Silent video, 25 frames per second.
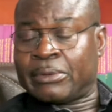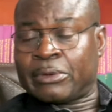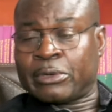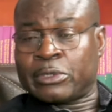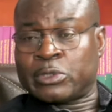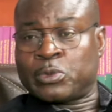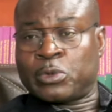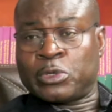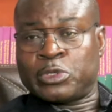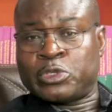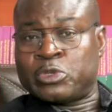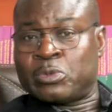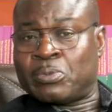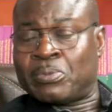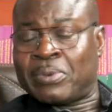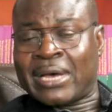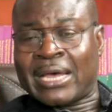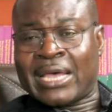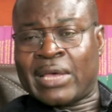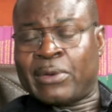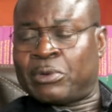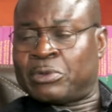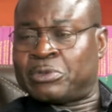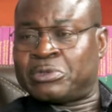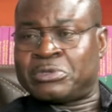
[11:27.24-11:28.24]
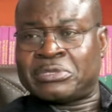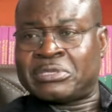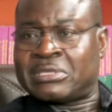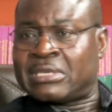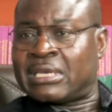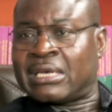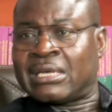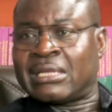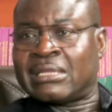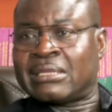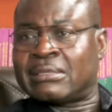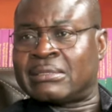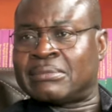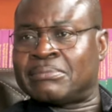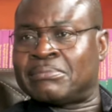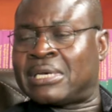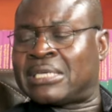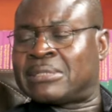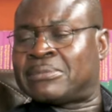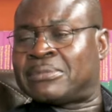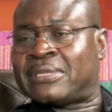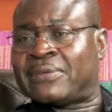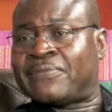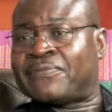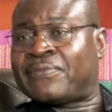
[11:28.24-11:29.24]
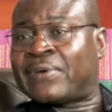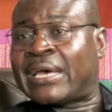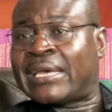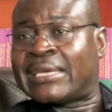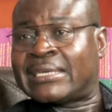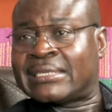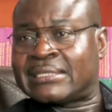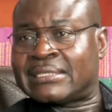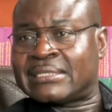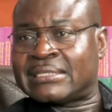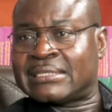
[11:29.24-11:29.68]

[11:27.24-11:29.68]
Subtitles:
Because what you buy and what you sell must be defined.